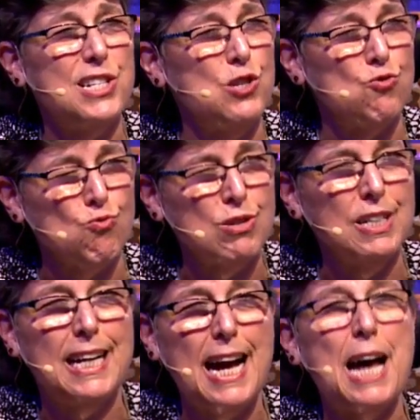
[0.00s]
He's
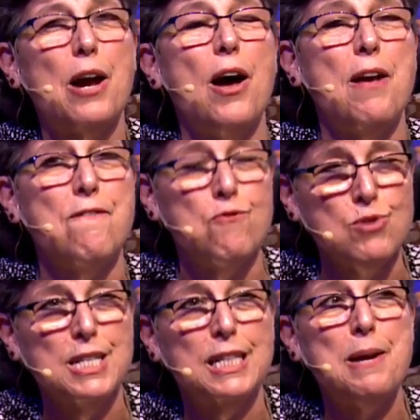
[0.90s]
really got a
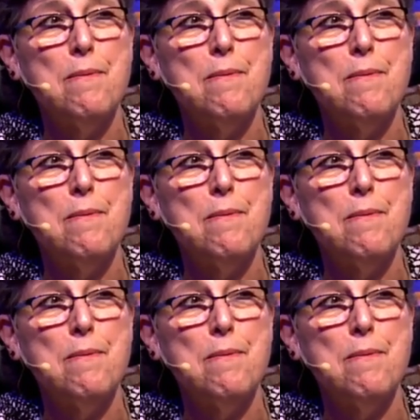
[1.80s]
really